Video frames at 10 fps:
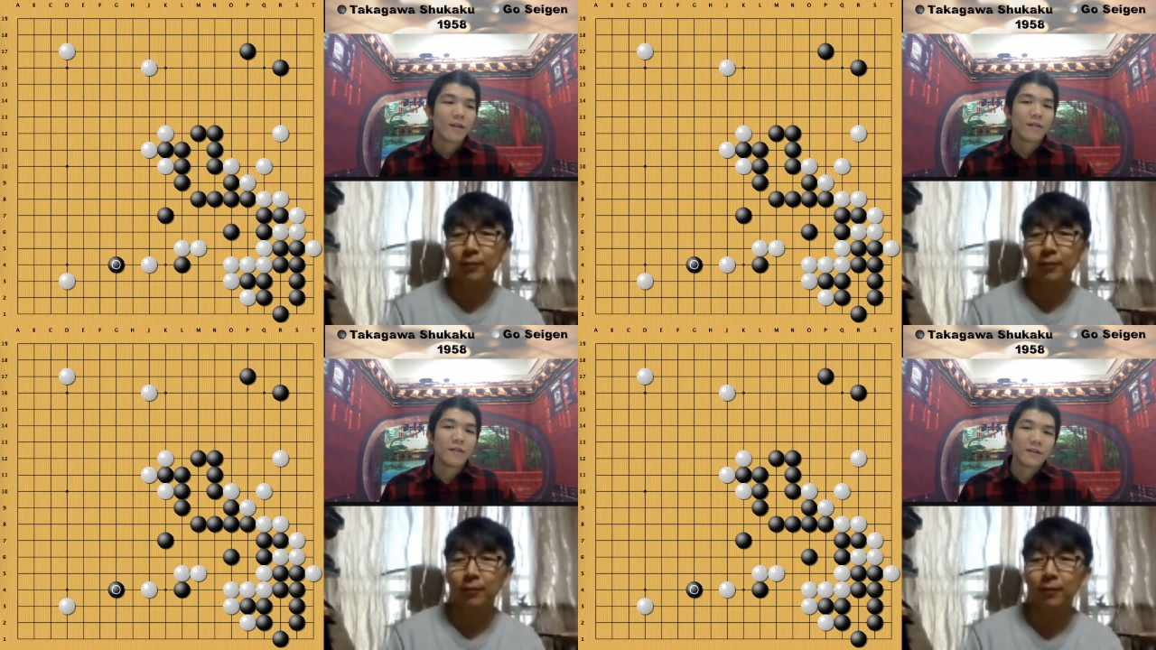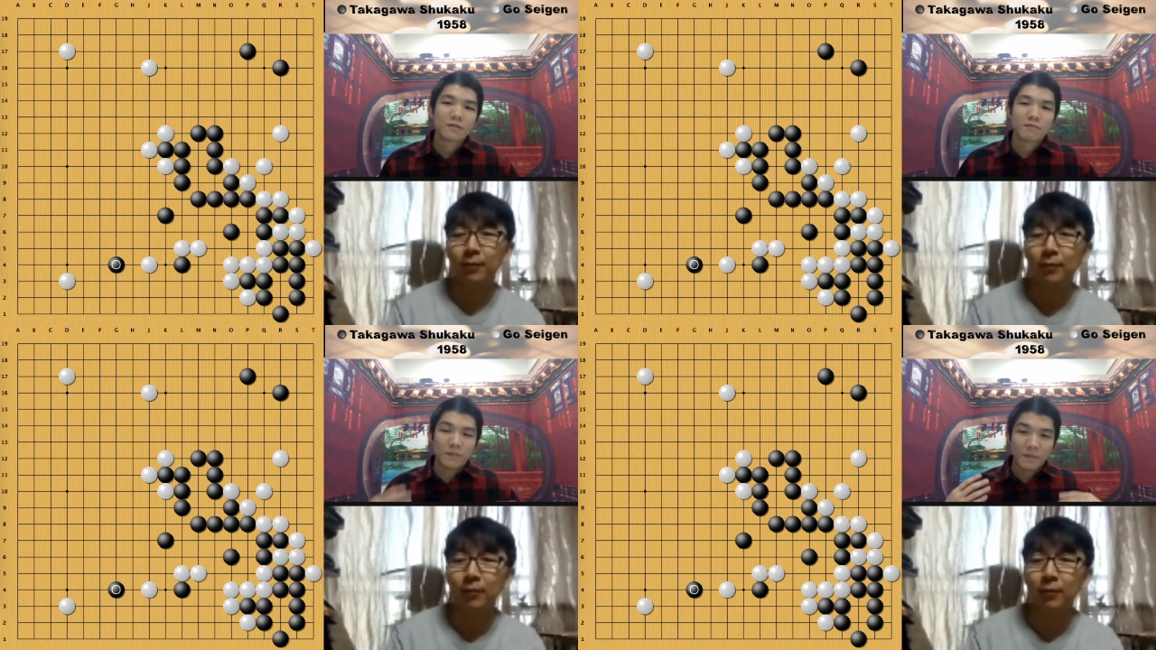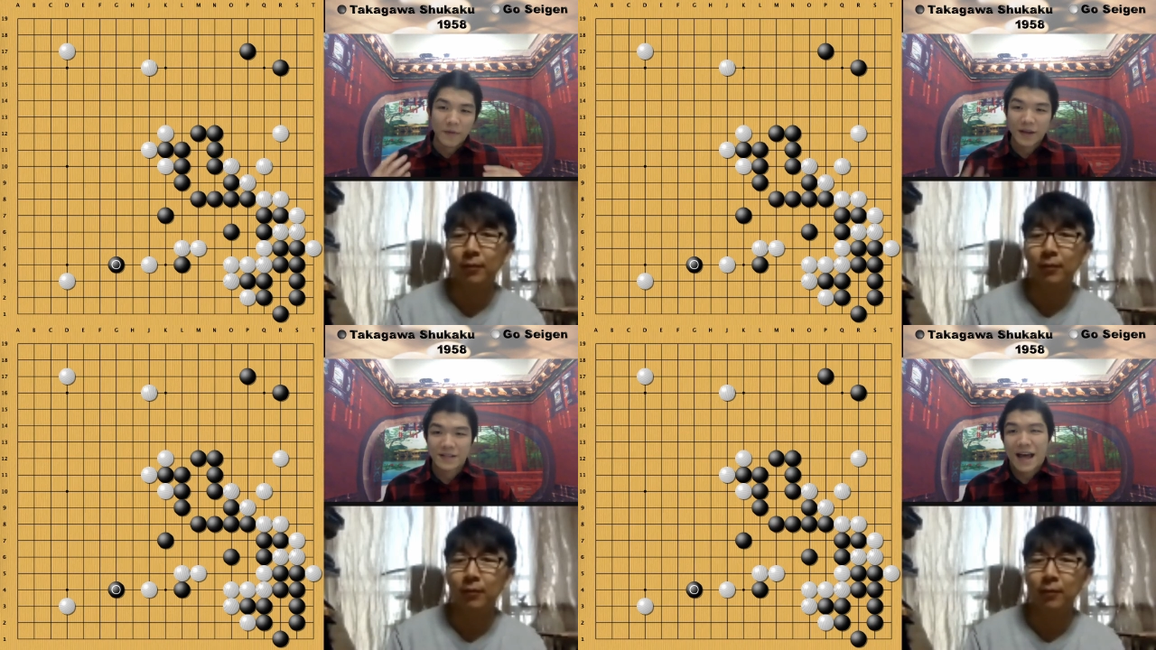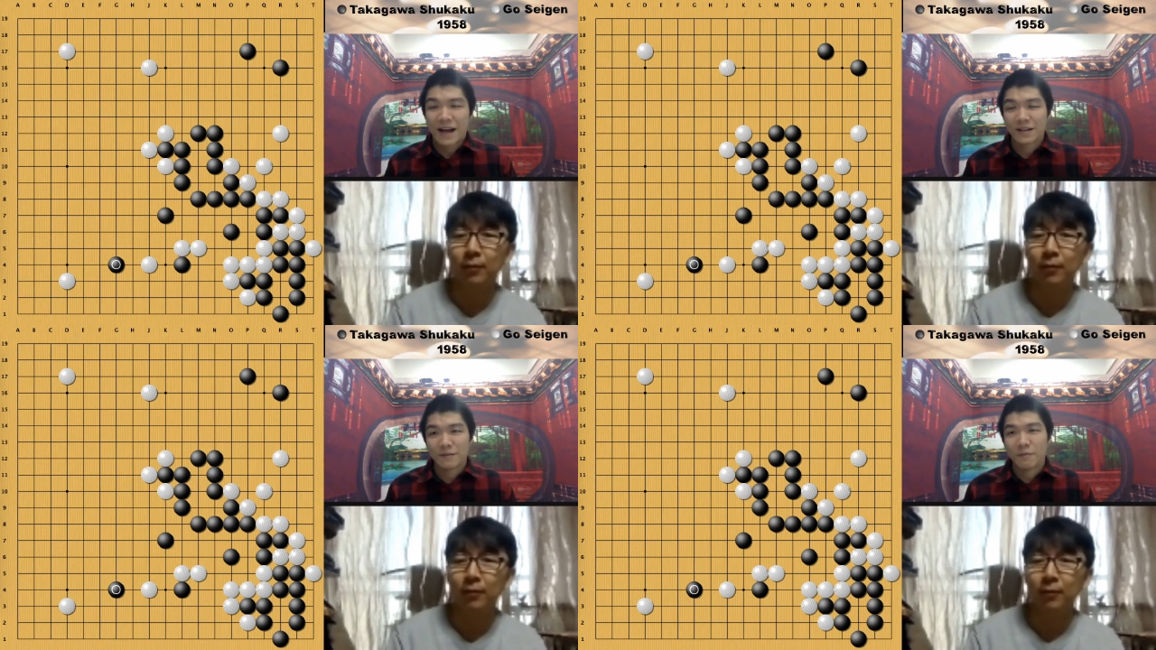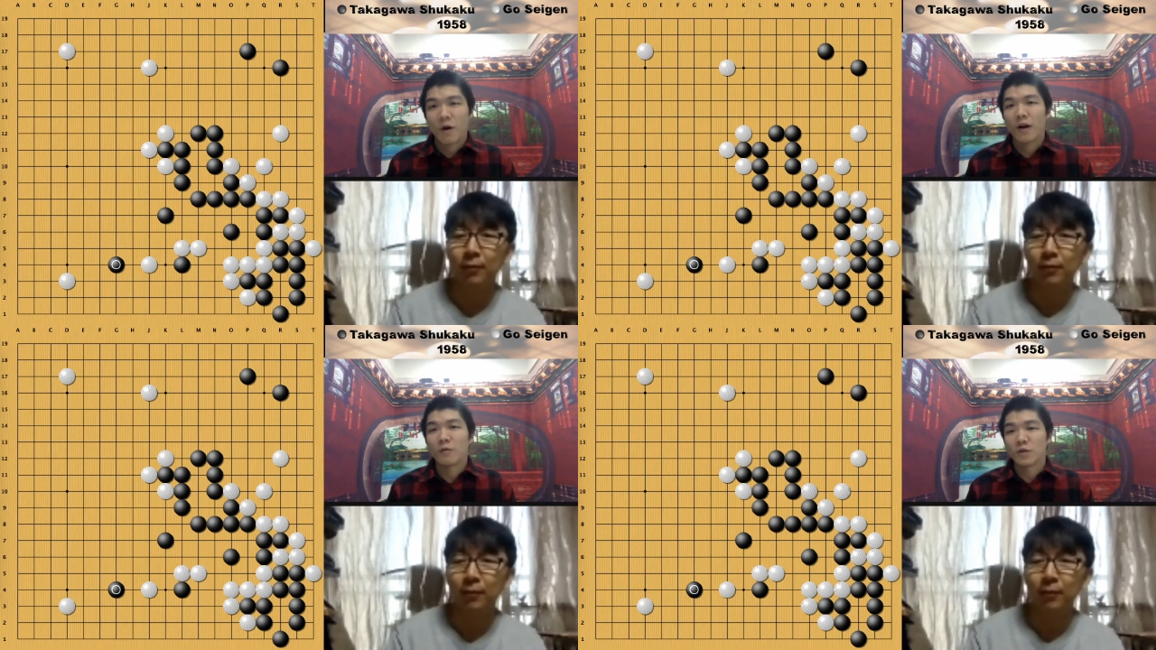Speaker 1: this exact
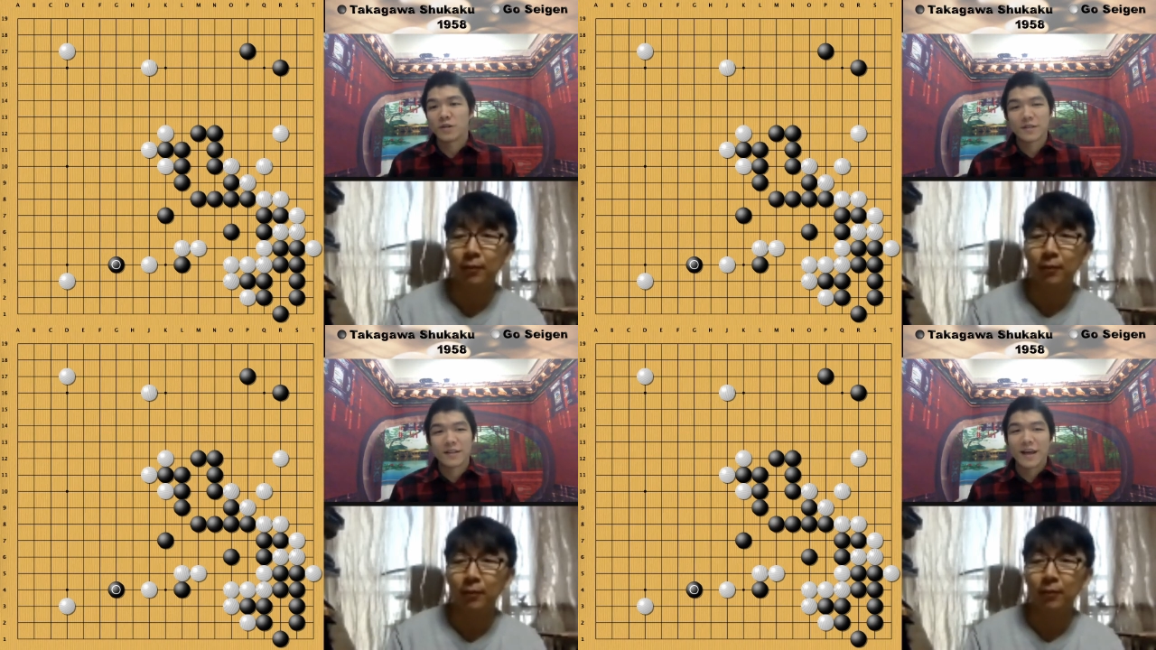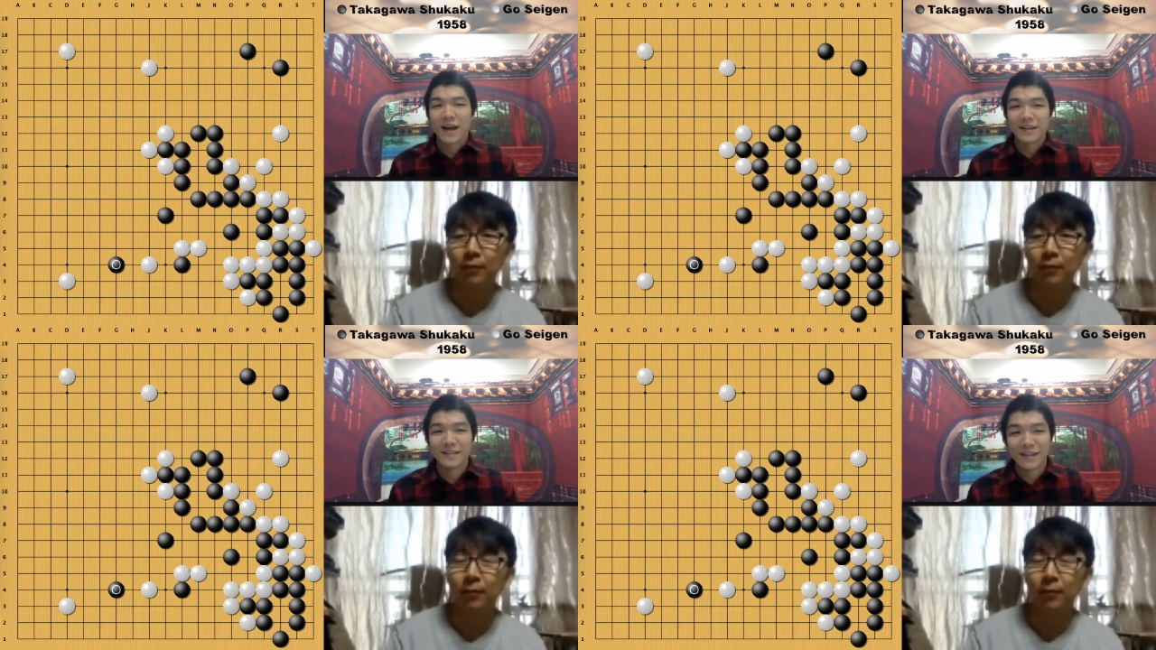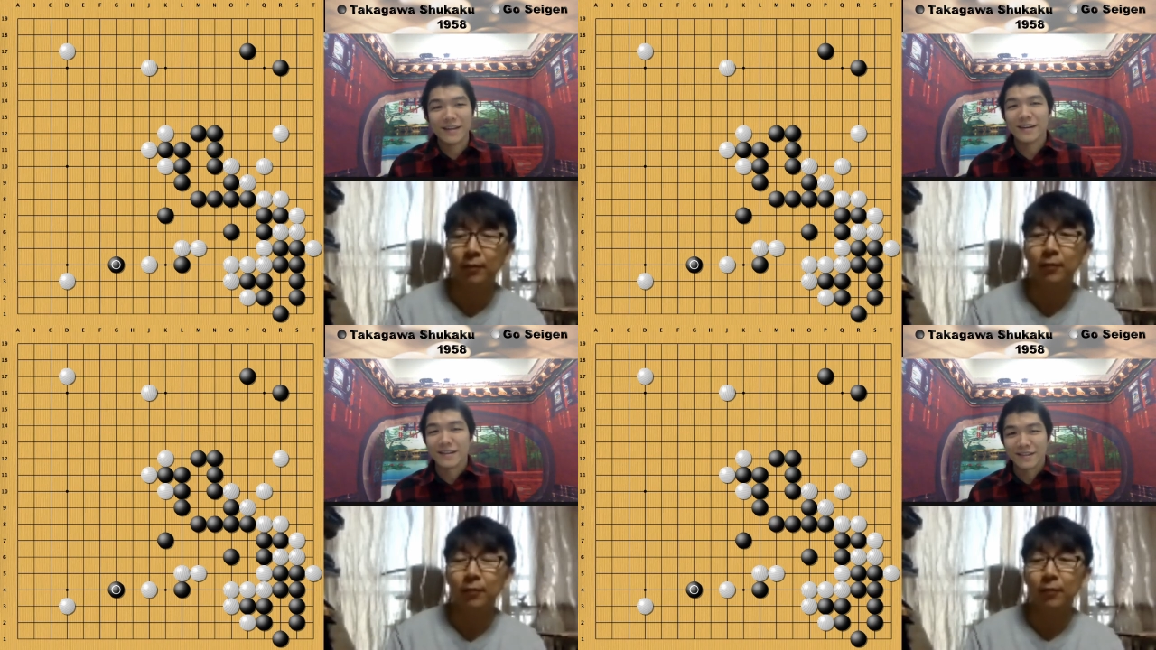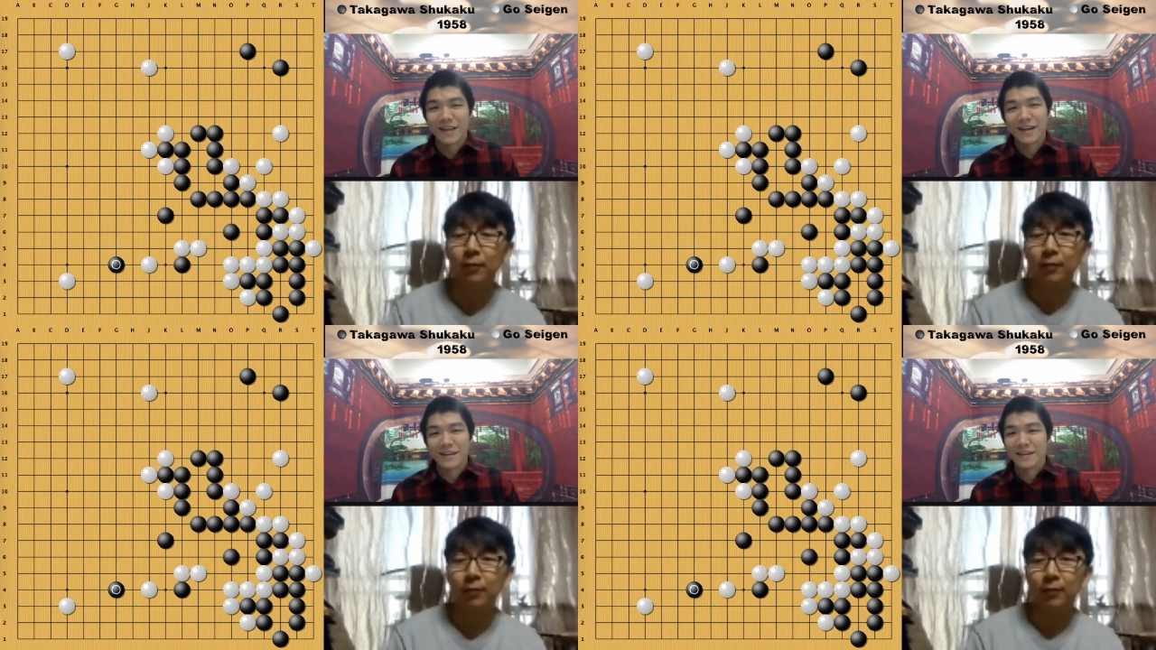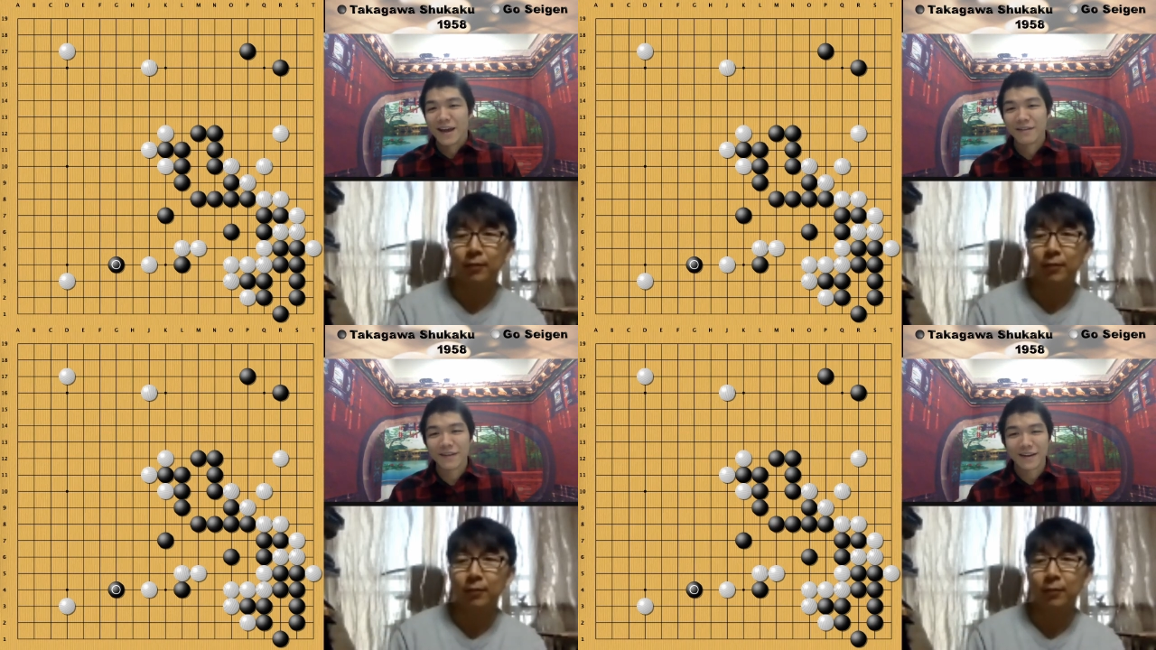part, which is the ideas that he
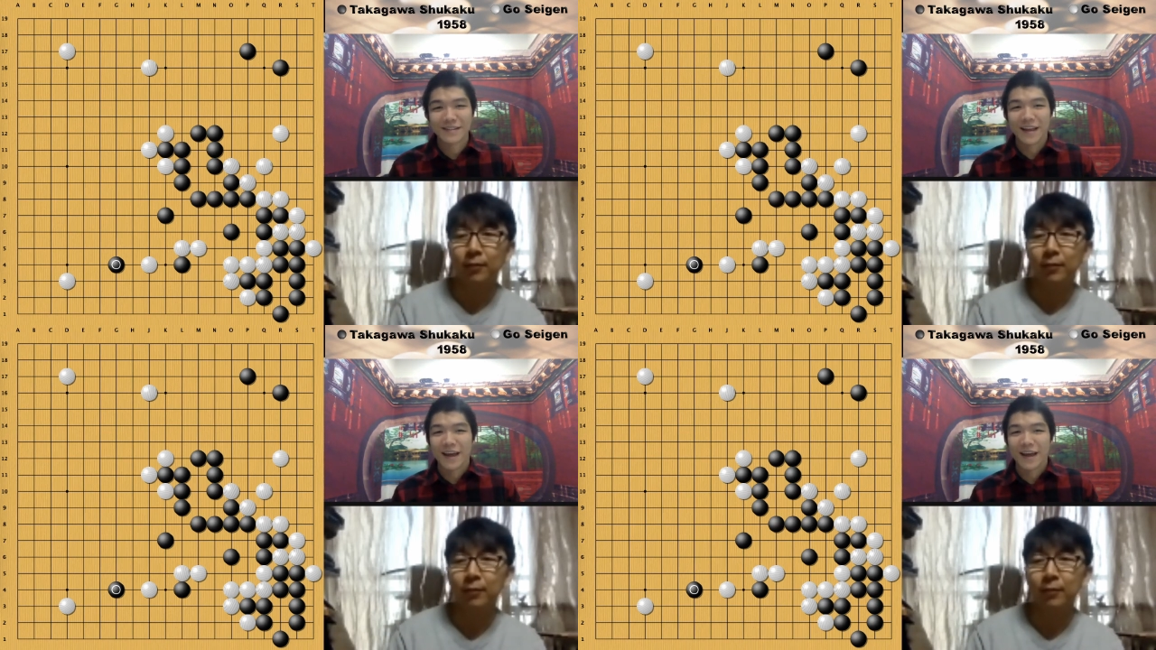gave us,